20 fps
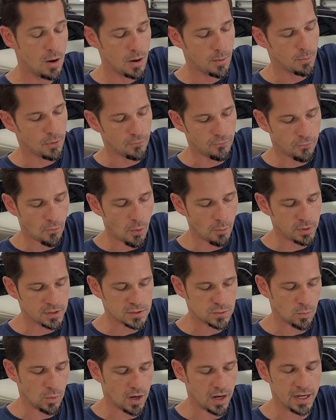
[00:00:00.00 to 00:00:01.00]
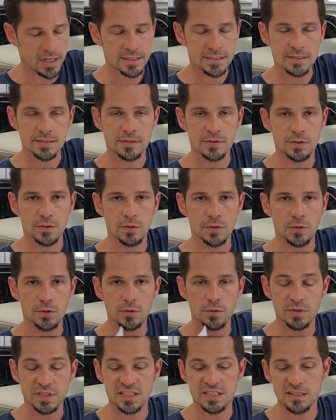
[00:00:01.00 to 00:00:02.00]
performance-wise
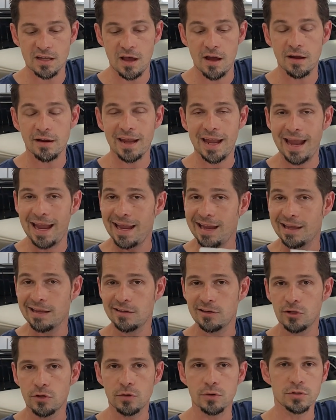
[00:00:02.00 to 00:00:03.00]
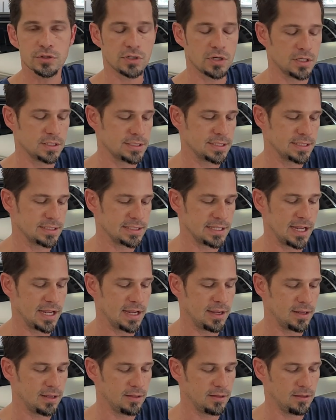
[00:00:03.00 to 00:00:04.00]
to stock and Eurocharge, since
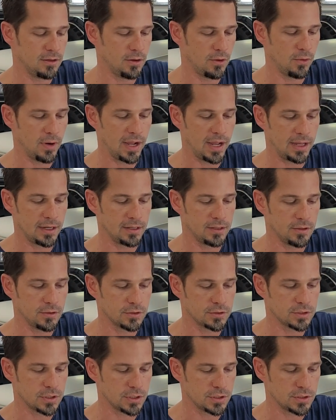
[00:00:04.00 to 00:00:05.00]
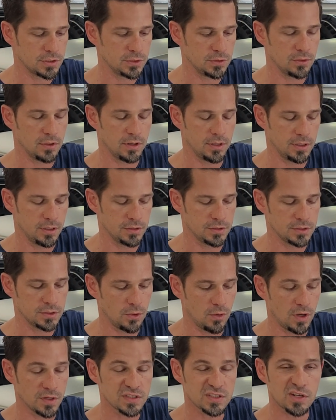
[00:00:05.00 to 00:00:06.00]
I, you know, had a Eurocharge tune on here?
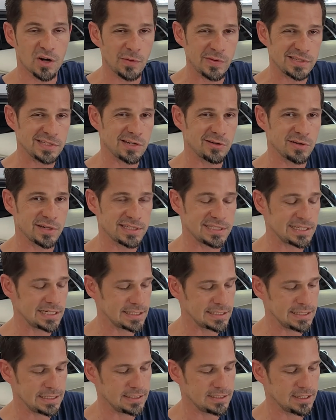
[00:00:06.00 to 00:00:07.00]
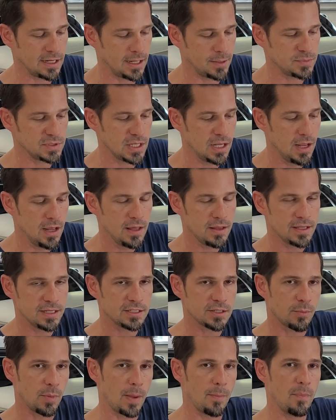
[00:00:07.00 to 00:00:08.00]
So I'll start with 0 to 60 times.
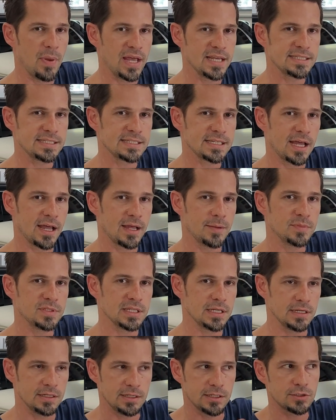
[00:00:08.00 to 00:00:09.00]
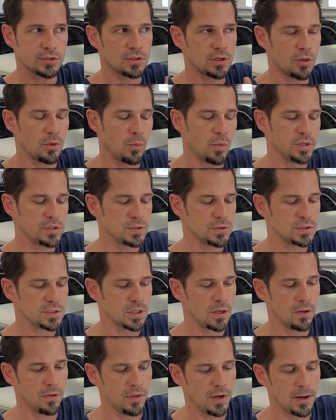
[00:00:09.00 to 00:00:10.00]
These are my best times in addition to the ones you
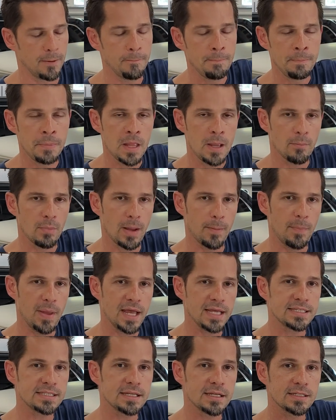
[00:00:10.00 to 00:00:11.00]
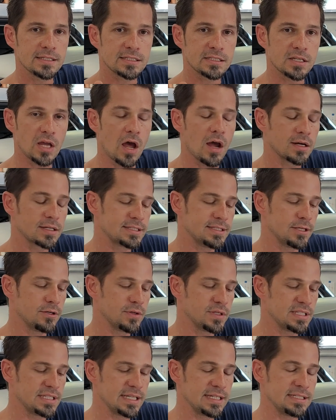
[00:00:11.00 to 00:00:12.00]
saw there. My best stock 0
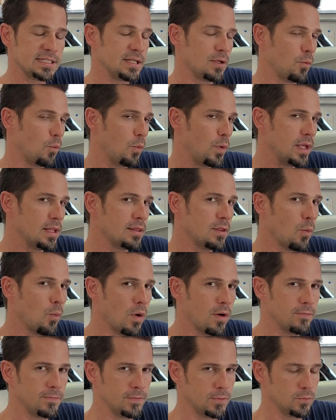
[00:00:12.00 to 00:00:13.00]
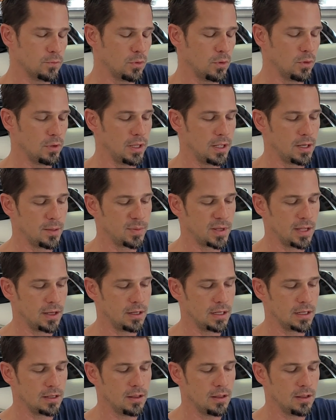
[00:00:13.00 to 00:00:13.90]
to 60 with the 1 foot rollout, I'm counting,